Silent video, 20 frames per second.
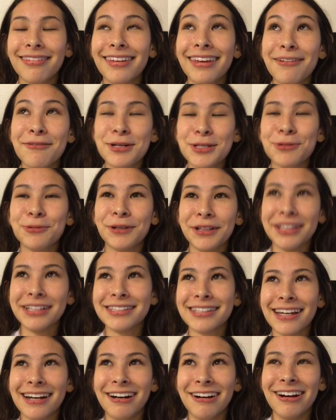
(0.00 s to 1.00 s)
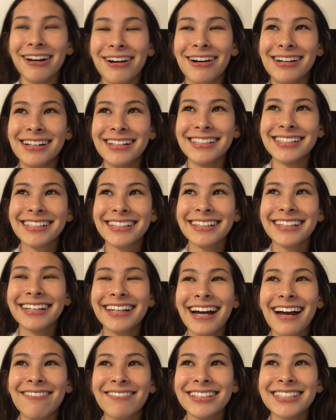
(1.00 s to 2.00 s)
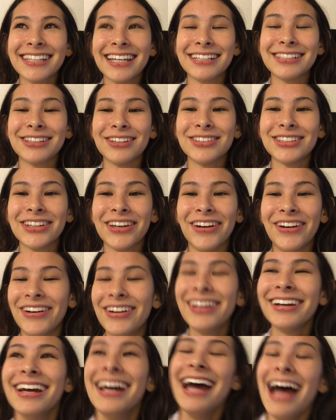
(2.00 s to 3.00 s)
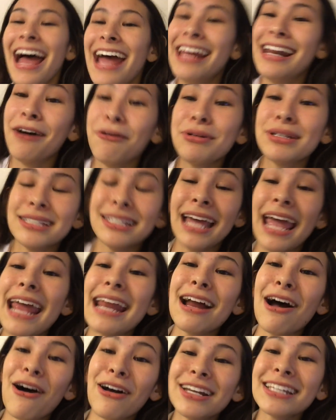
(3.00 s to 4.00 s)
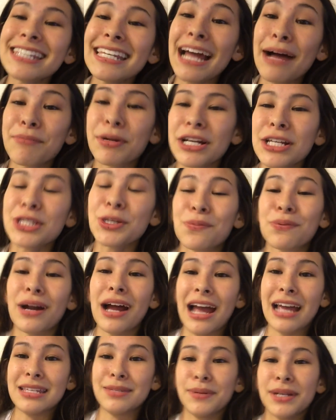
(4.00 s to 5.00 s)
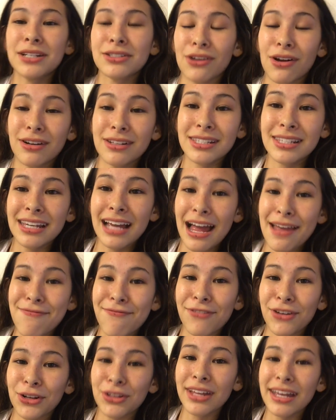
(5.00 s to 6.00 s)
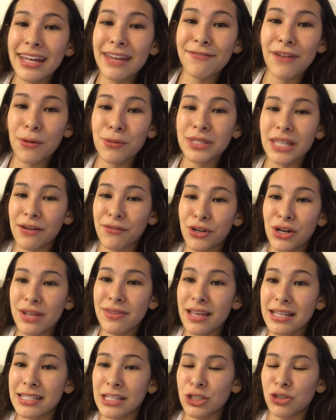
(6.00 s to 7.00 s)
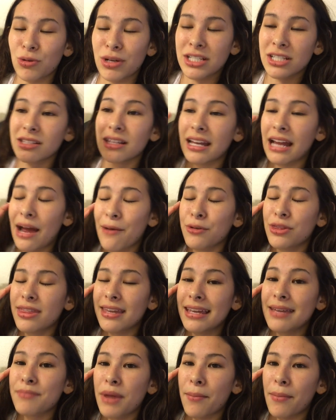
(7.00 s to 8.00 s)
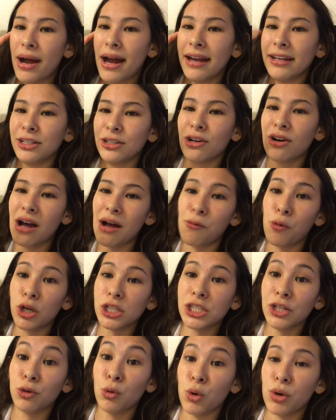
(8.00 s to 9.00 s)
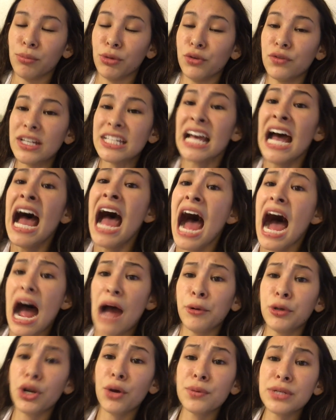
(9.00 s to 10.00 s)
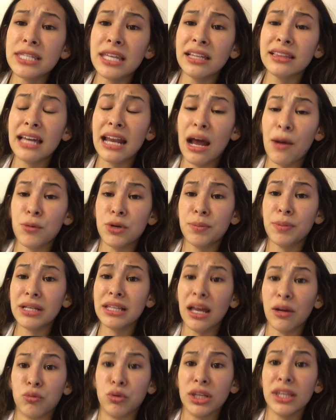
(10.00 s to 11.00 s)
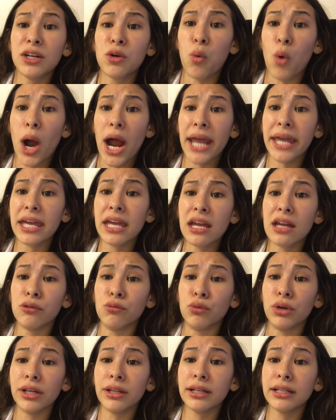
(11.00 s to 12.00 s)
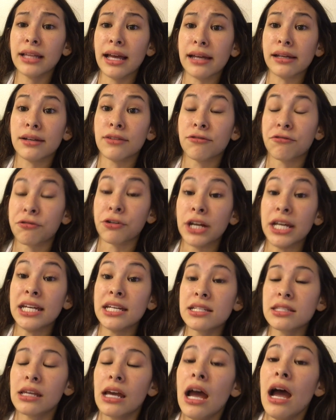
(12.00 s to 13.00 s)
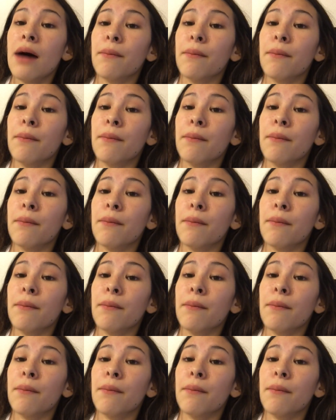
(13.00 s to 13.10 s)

It was really scary, honestly. I was like so scared. And honestly, I'm kind of surprised because honestly, I feel like if I was ever in that situation, like I would think in my mind, you know how watching horror movies, I would always think that I would be like really quiet and really like freeze.